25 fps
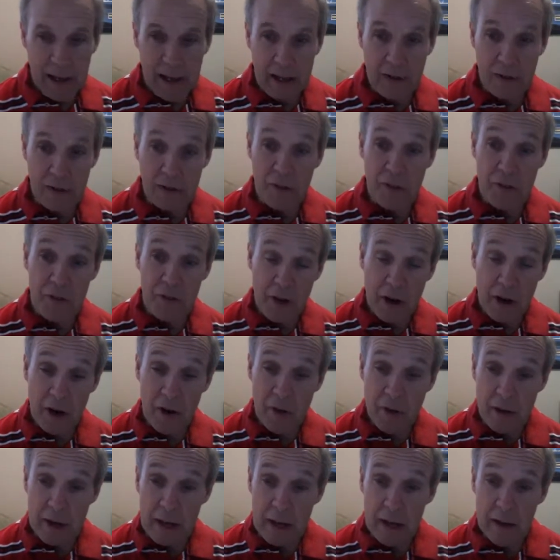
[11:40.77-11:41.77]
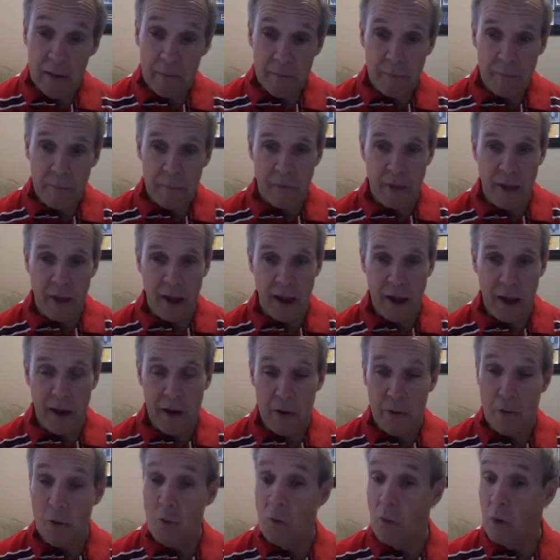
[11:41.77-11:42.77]
In theory,
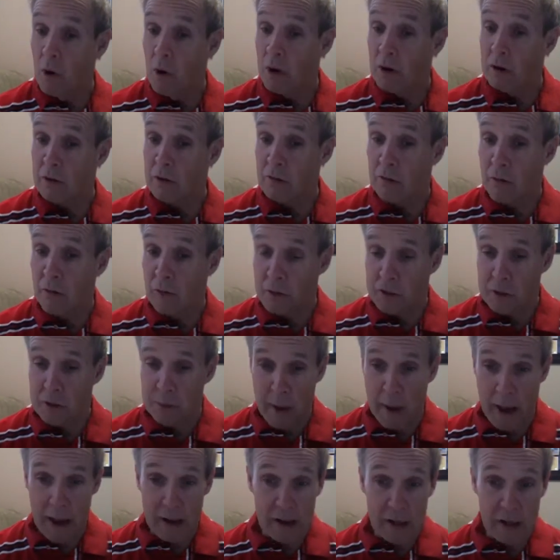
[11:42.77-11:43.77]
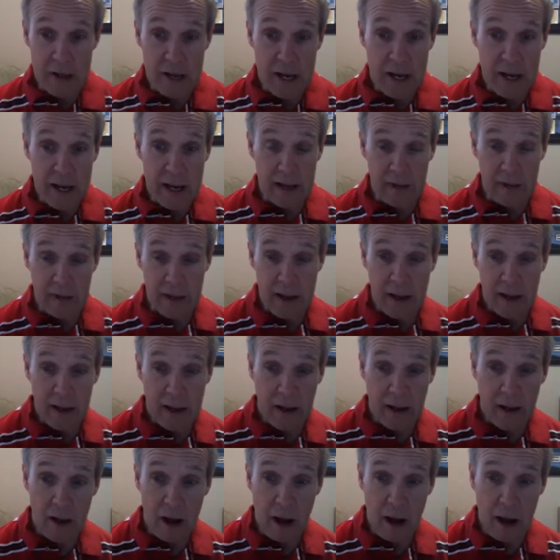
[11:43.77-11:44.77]
they worked for the Spanish king.
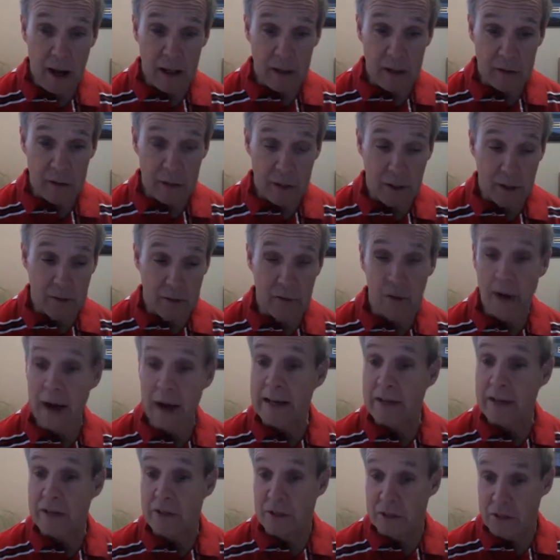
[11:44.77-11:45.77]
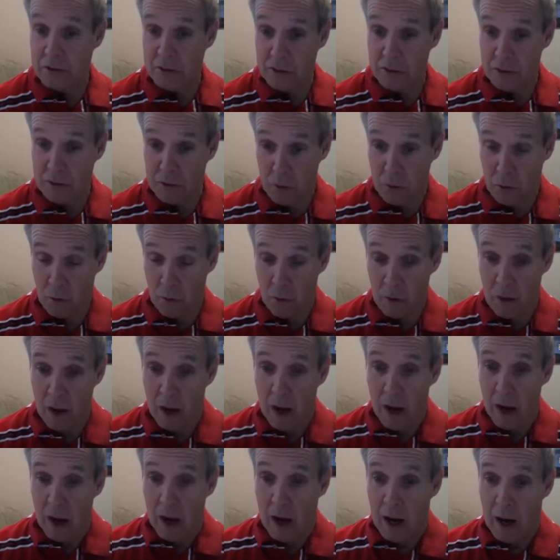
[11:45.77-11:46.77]
They got licenses
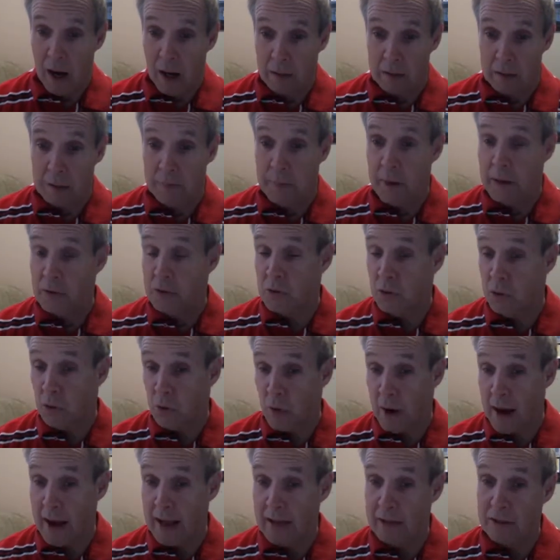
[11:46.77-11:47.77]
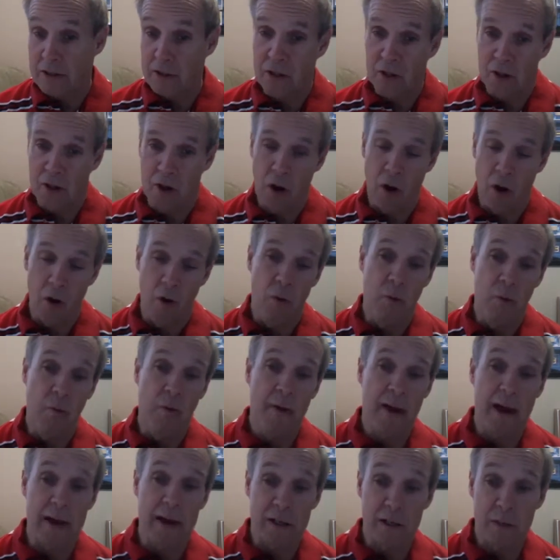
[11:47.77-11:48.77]
or special grants to
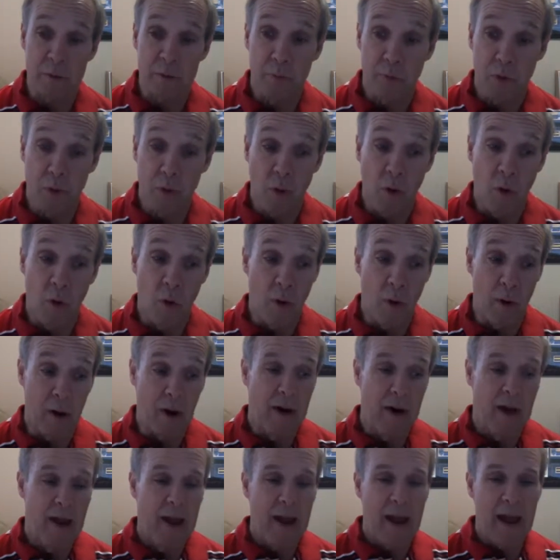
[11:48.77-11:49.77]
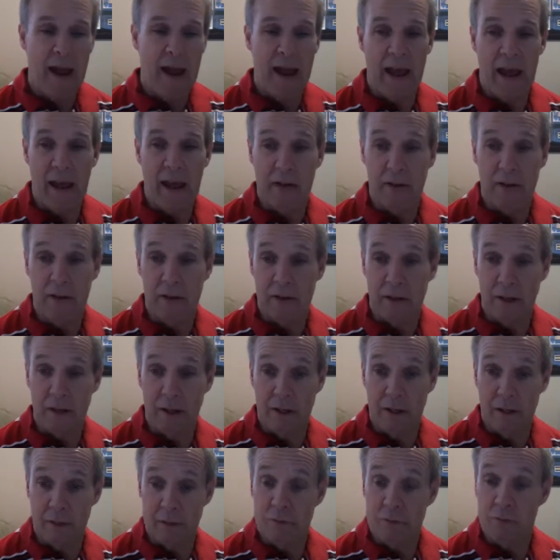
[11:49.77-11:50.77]
go explore and
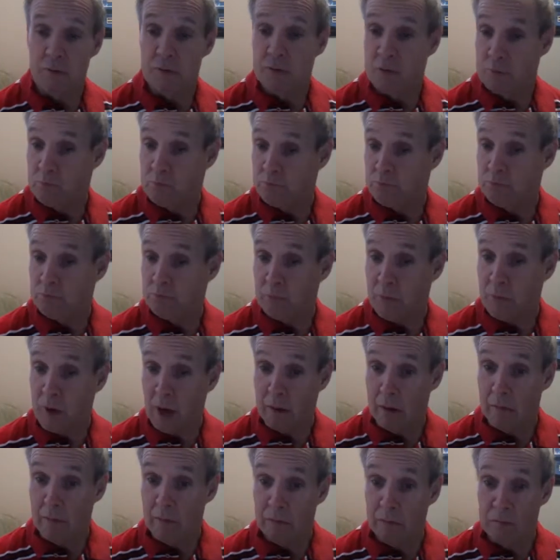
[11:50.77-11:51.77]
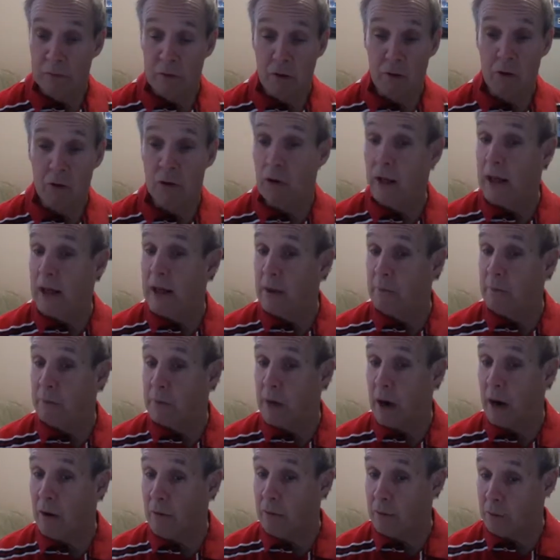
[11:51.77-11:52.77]
kind of
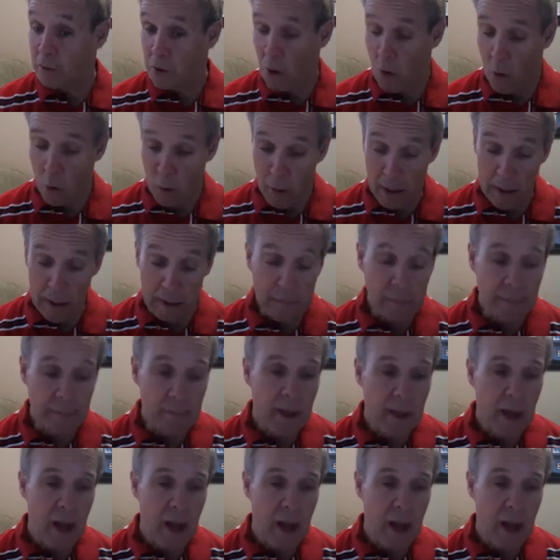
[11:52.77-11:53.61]
claim territory.